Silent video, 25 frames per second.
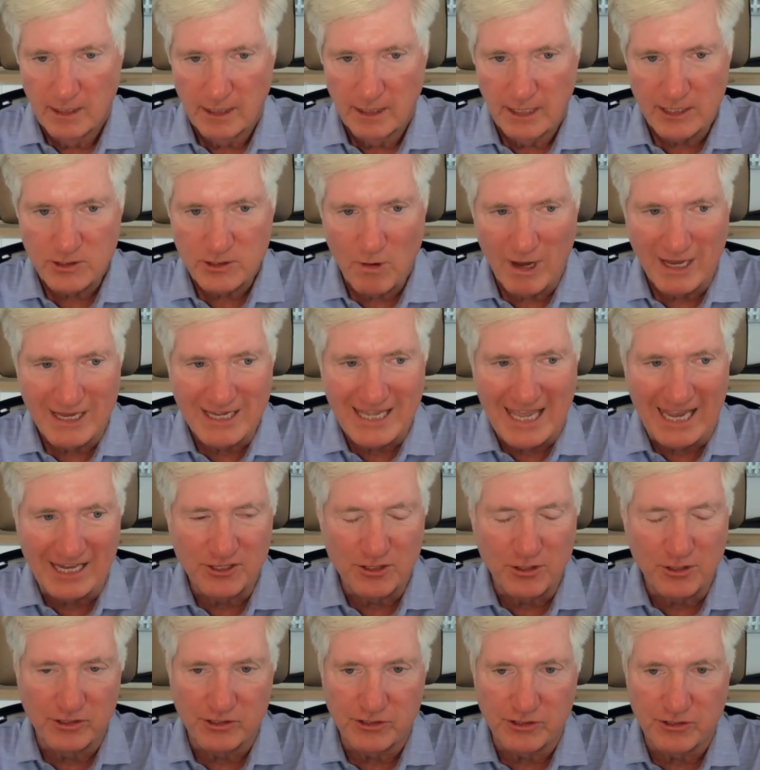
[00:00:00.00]
And that's why you
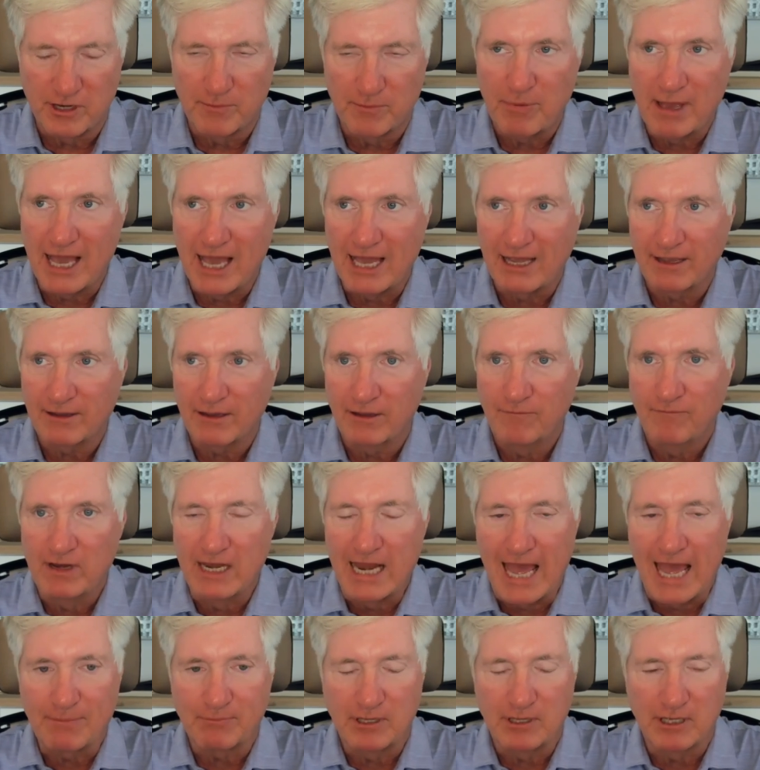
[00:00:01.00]
can't do this on the back of a
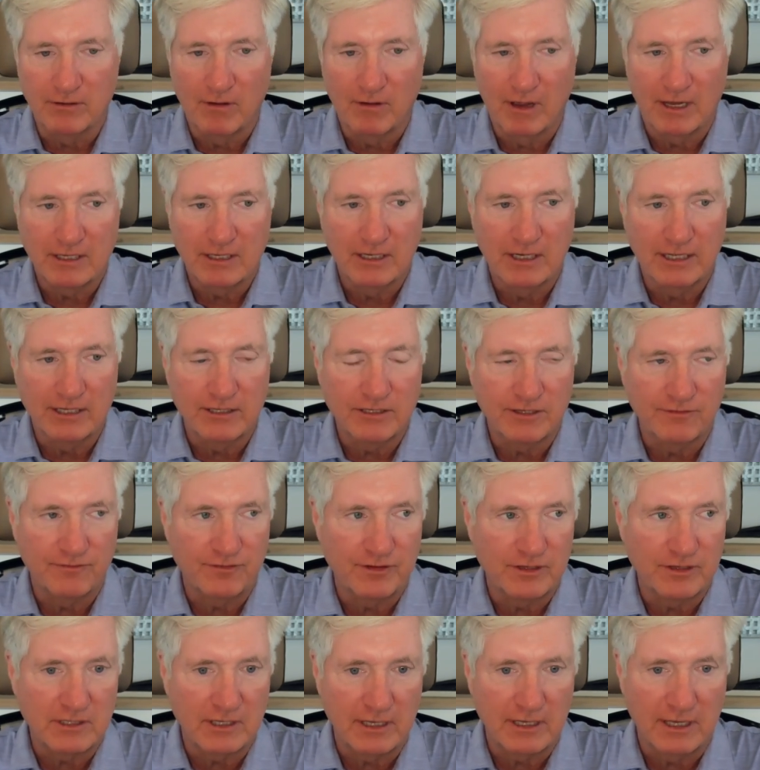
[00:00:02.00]
napkin, right? You need
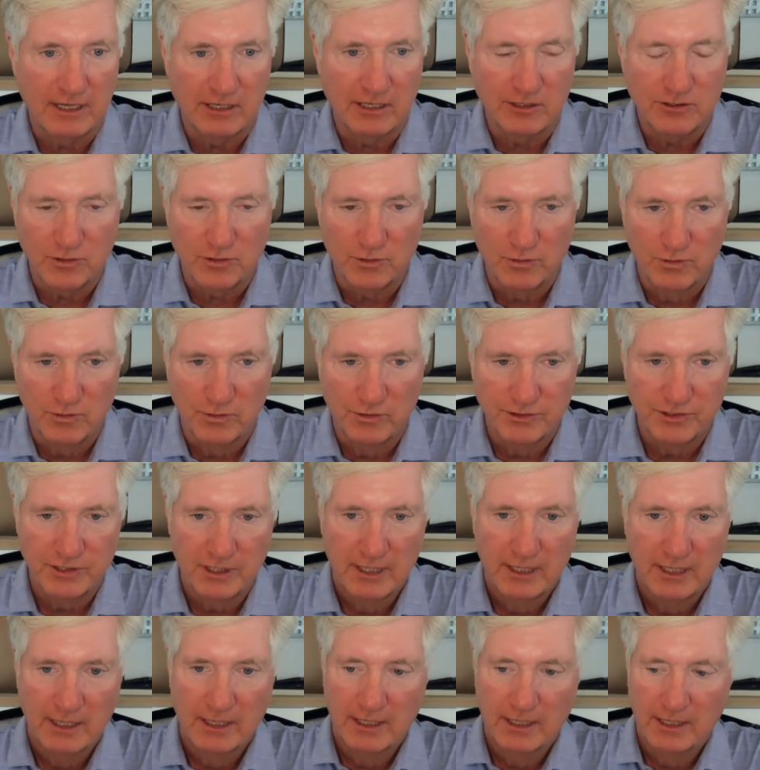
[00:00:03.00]
sophisticated
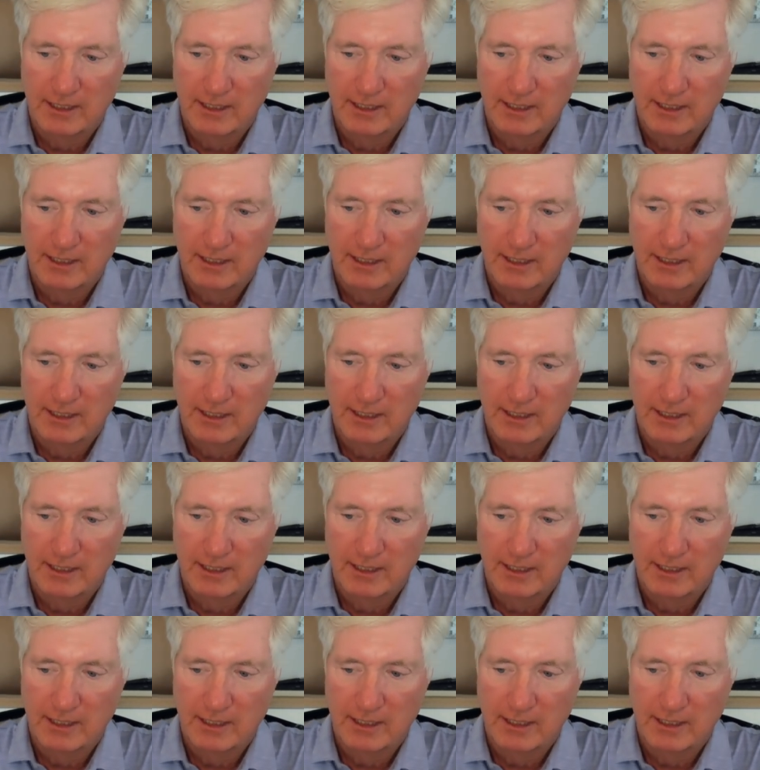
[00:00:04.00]
tools.